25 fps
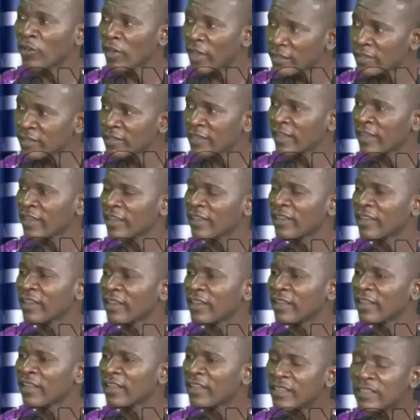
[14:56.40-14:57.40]
answer
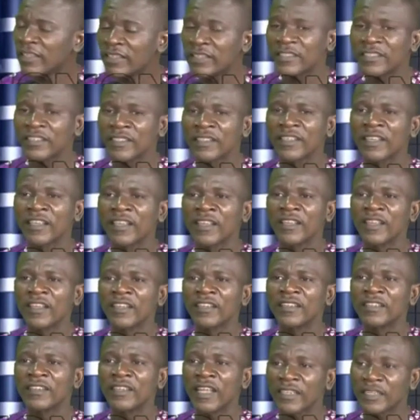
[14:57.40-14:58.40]
is
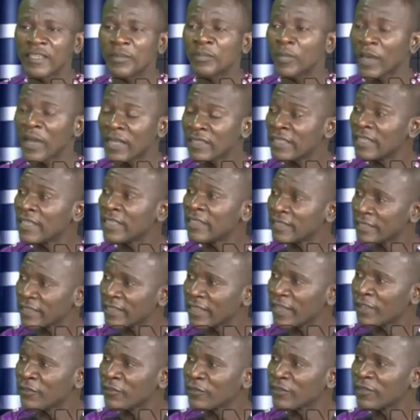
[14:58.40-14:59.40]
that the party
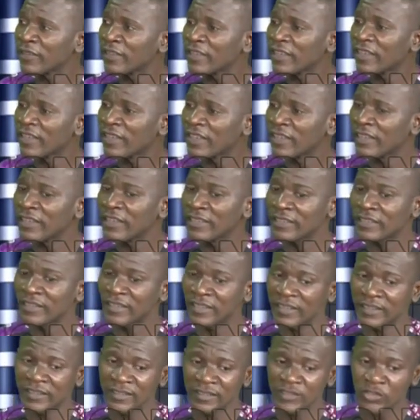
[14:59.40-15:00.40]
itself is
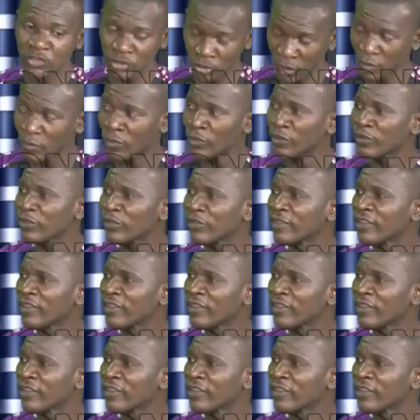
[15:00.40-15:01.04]
in trouble.